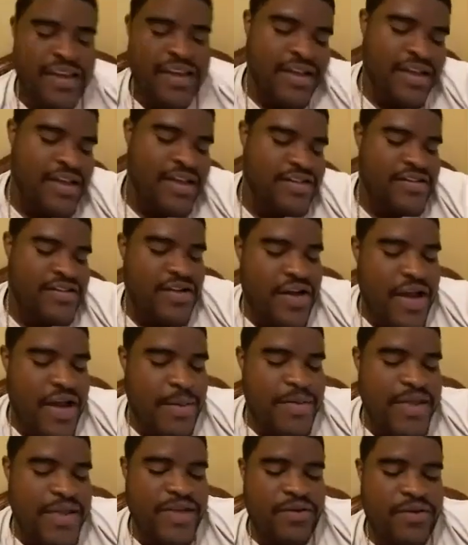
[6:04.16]
So I
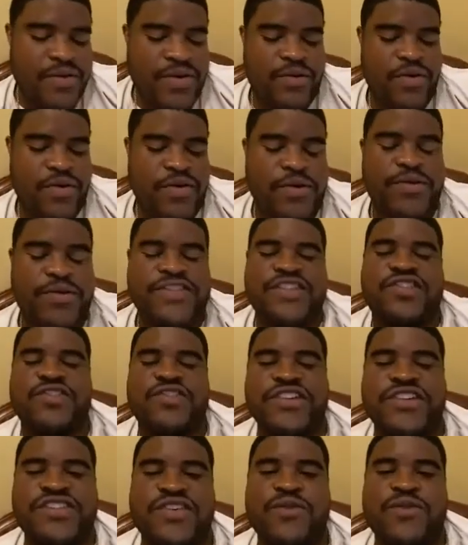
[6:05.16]
mean, who was it?
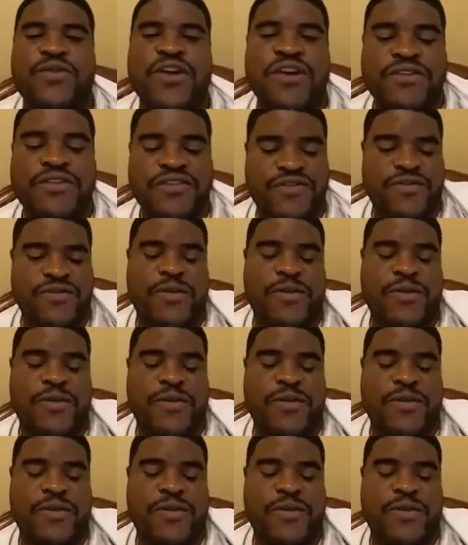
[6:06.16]
Tristan Wirfs from